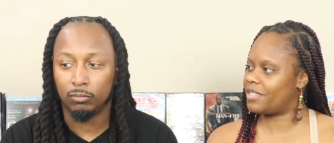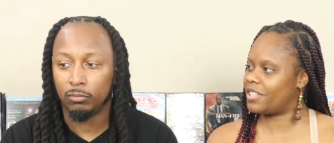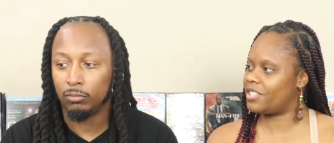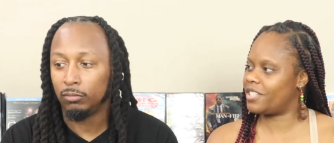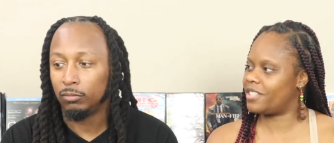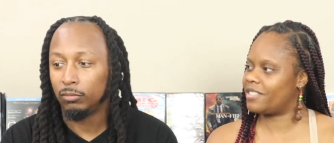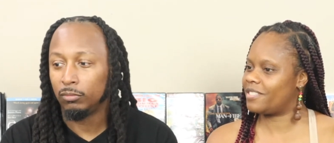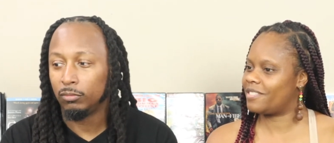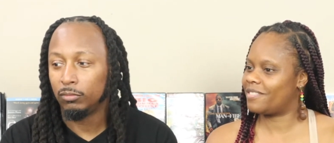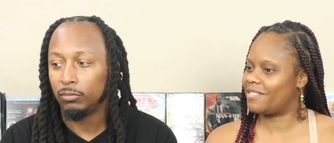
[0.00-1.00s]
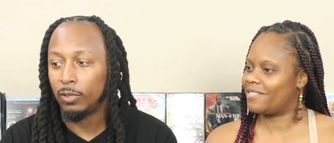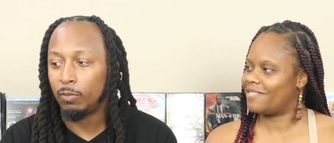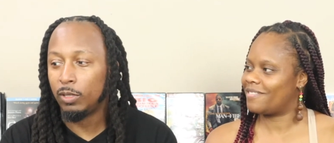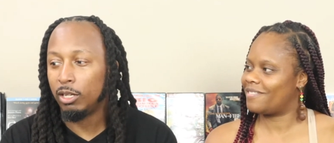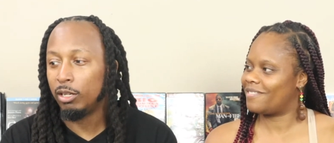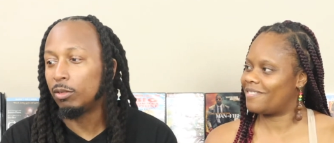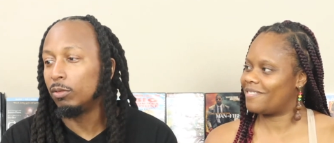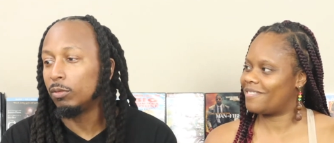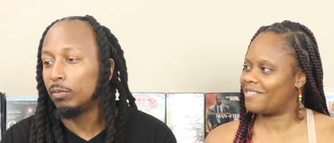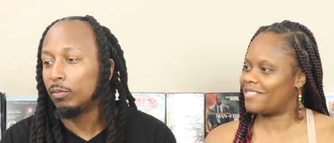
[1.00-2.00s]
Speaker 1: not yet.
Speaker 2: What, what
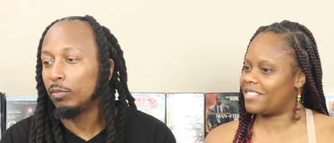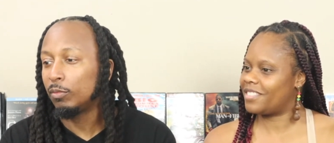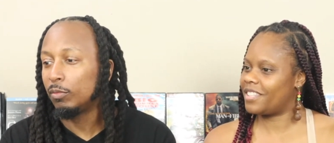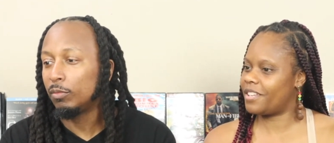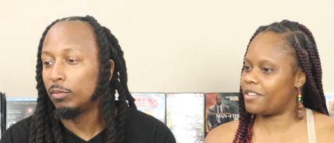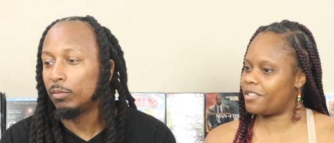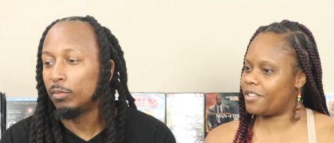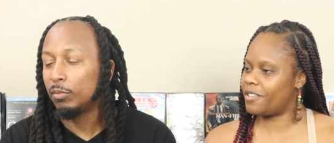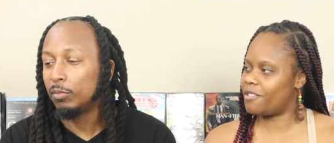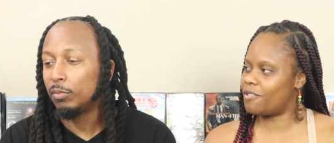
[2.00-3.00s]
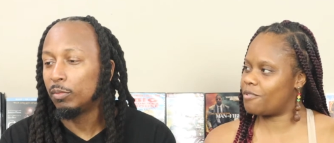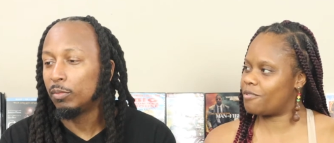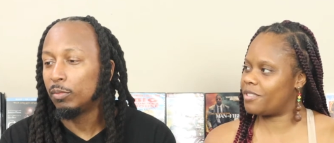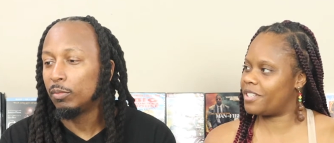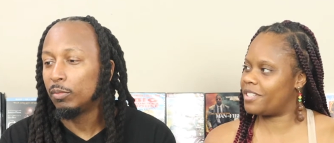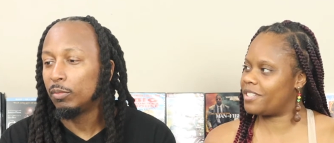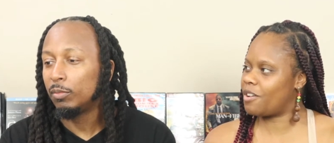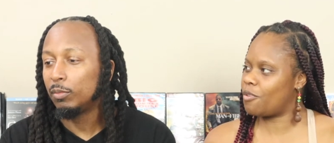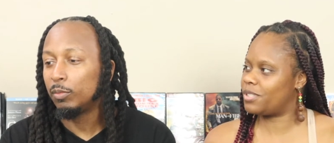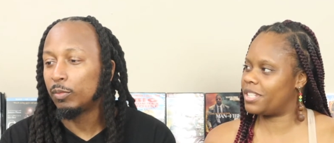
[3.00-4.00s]
Uncle?
Speaker 1: They, their uncle that
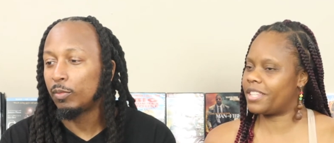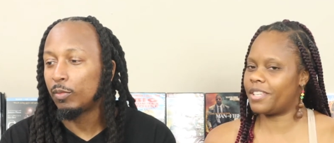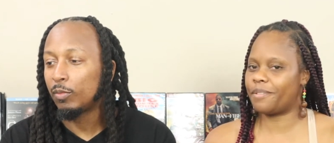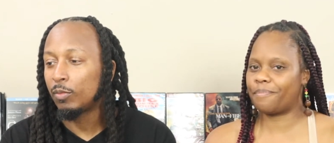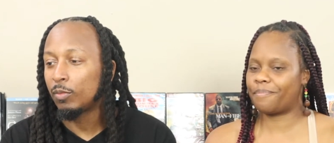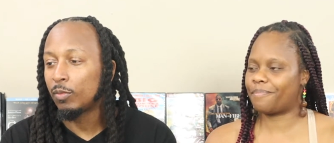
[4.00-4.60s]
hosted them.